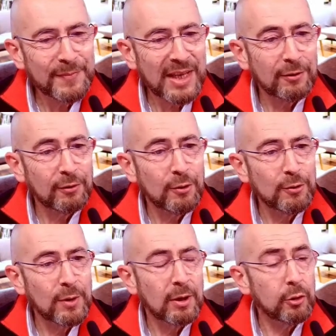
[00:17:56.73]

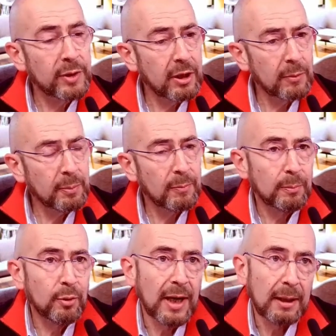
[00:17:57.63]
So hurry up.
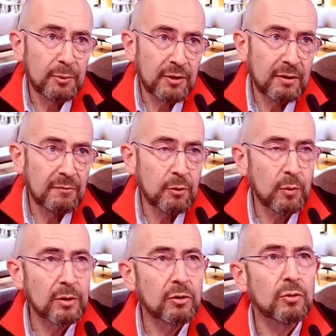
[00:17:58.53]
Perhaps if you
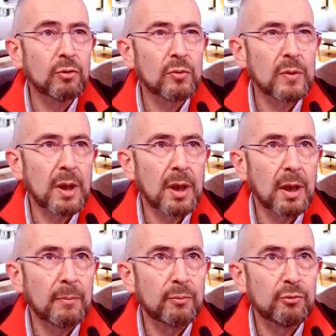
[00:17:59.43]
want to
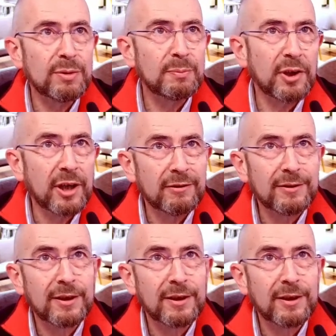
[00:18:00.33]
prepare a